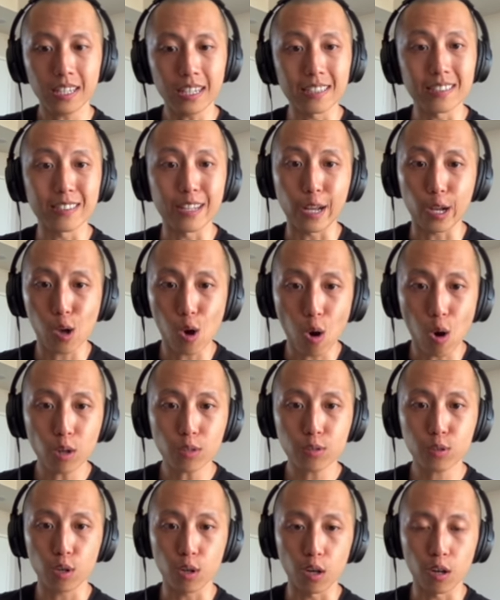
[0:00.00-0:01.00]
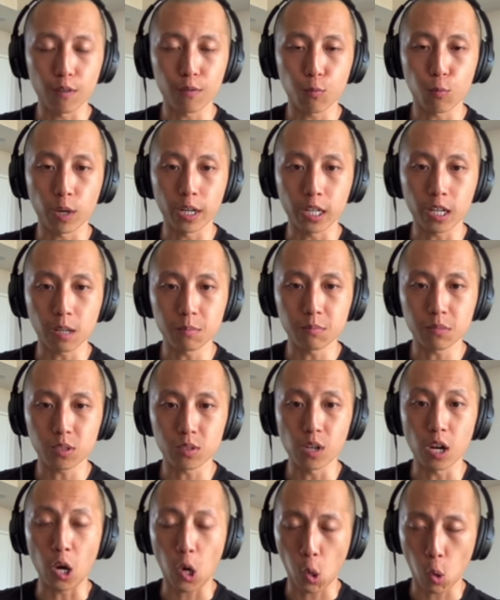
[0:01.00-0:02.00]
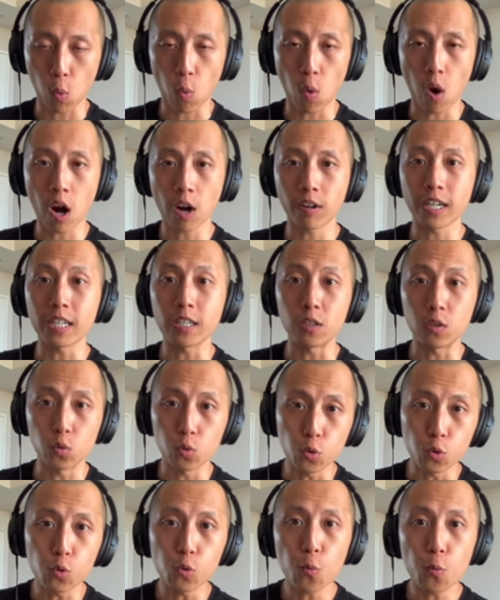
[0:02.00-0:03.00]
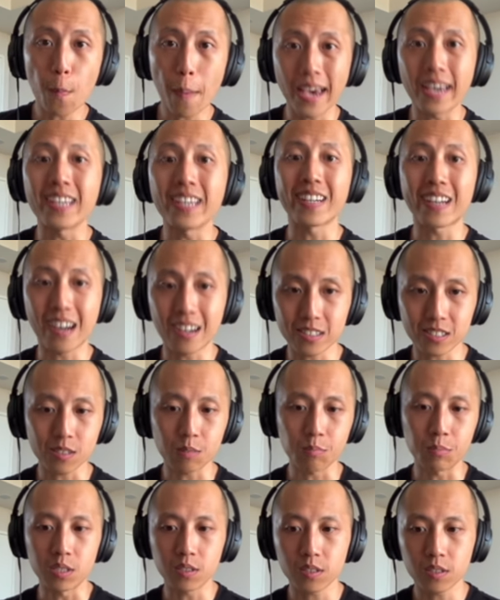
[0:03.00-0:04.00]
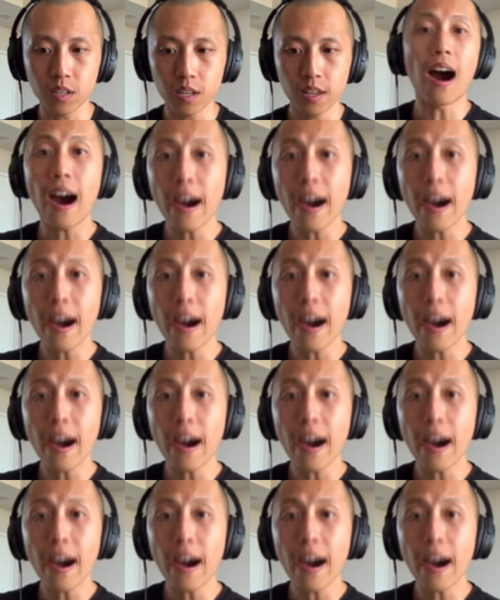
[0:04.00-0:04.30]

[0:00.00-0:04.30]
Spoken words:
is their cost curve when it comes to acquiring new paying customers.